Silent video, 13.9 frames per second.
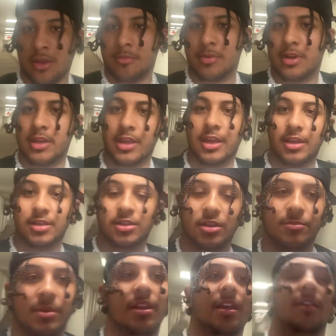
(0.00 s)
But yeah, so
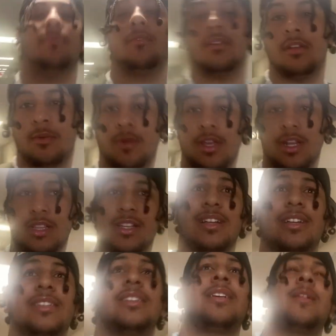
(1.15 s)
I'm about to have my way to
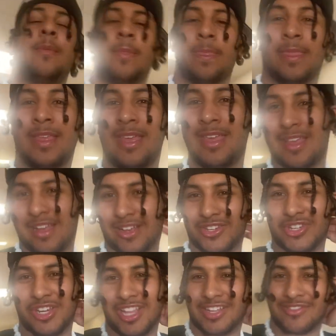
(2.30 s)
class. I'll
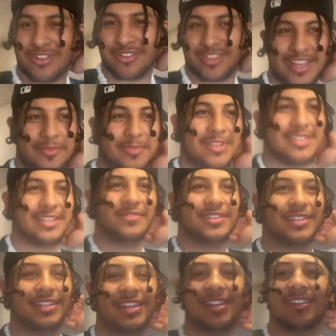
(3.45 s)
show y'all around campus if
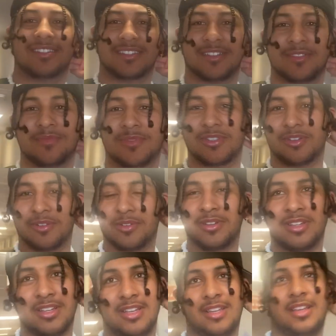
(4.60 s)
it's late or something. So
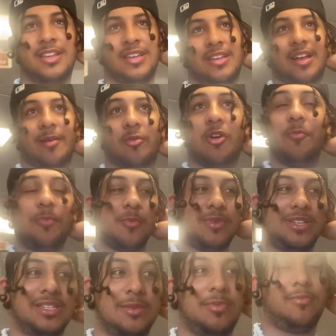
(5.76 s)
I'm hoping we
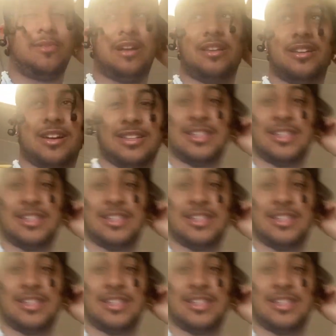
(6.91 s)
see people out there because